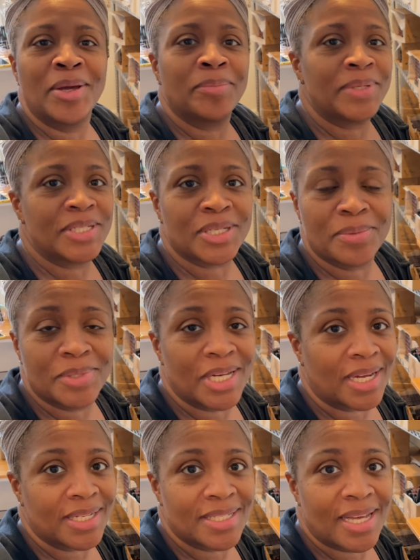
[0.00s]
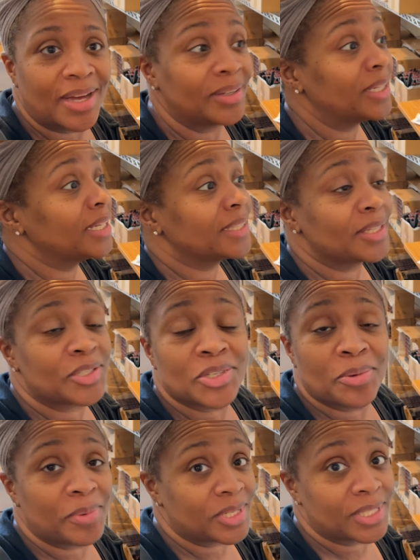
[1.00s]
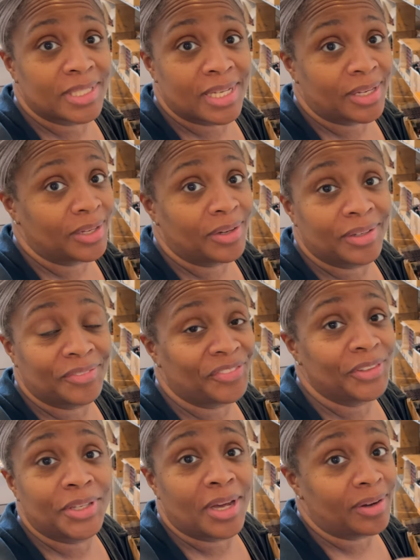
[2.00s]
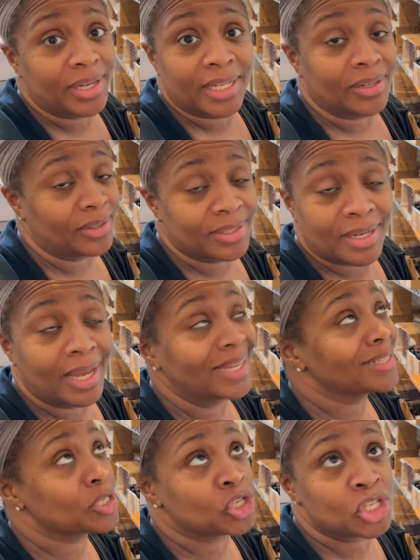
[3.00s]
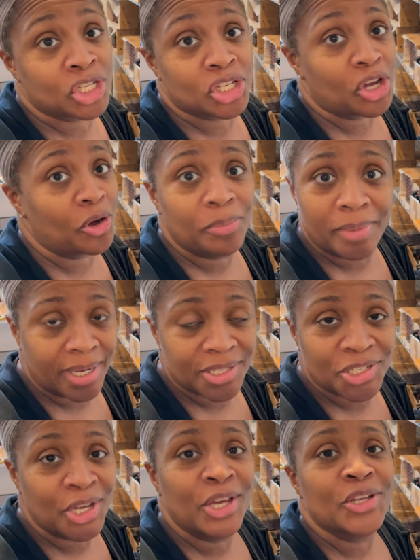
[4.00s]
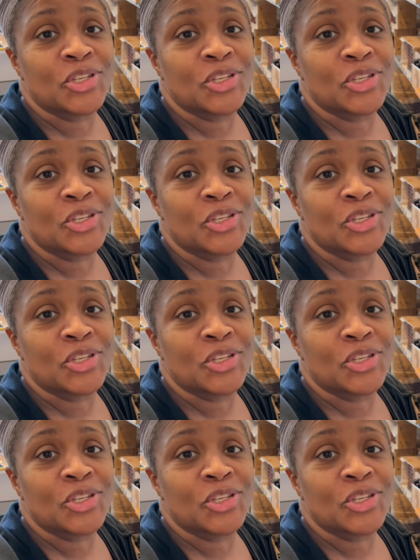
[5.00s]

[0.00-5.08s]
Please come check us out. There's so much to tell y'all and fill y'all in on so much.